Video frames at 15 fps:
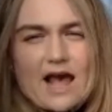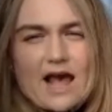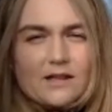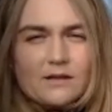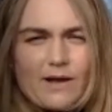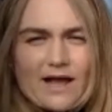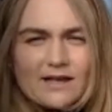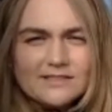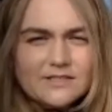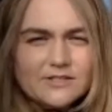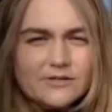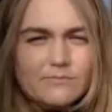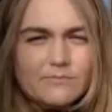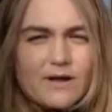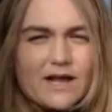
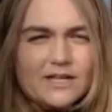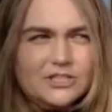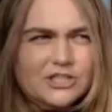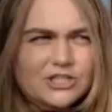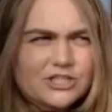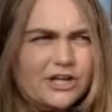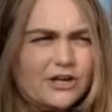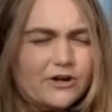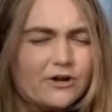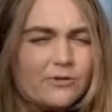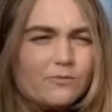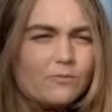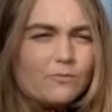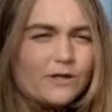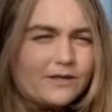Alabaster by
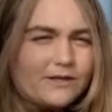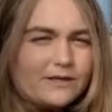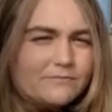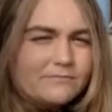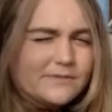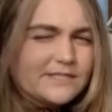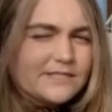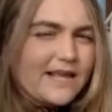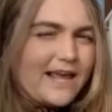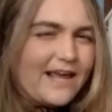Sherwin-Williams